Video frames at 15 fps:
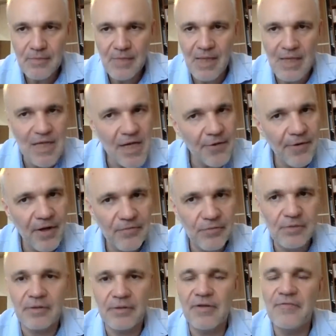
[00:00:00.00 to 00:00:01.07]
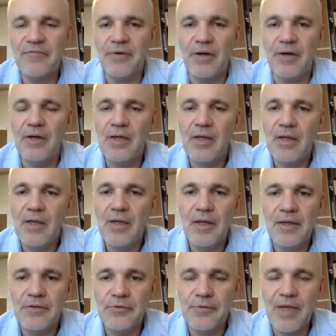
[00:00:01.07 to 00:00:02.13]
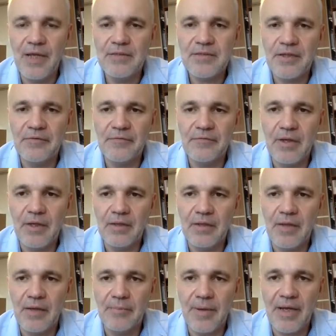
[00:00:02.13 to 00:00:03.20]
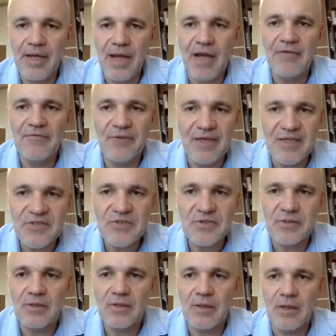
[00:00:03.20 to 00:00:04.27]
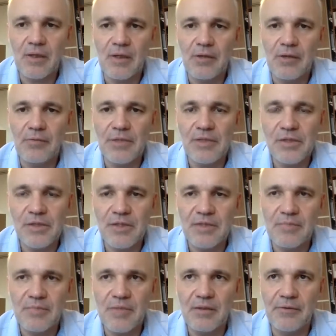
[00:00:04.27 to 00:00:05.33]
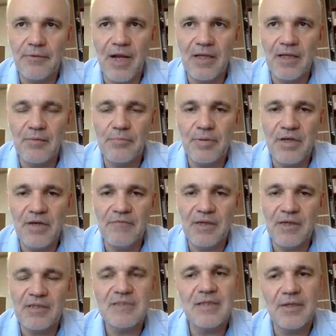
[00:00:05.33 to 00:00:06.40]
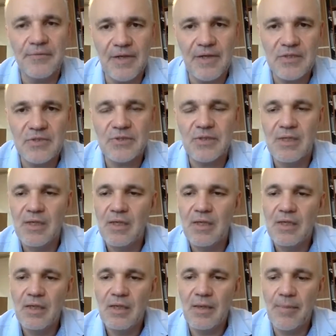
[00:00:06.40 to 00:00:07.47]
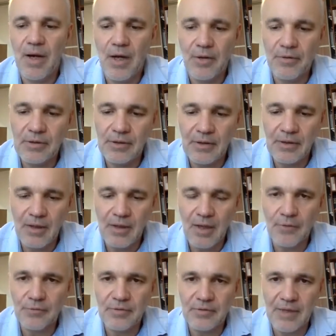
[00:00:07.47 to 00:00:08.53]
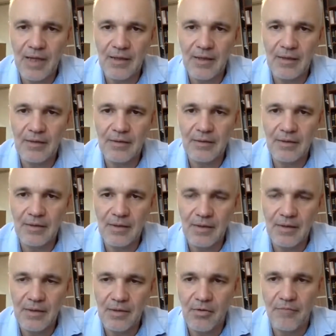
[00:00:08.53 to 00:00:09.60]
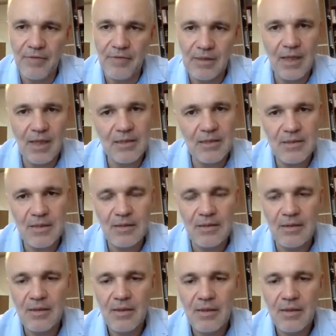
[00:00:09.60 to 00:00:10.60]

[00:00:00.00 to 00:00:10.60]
And here I would refer to the excellent work done by IFES, which has been running briefing series about how to tackle the COVID-19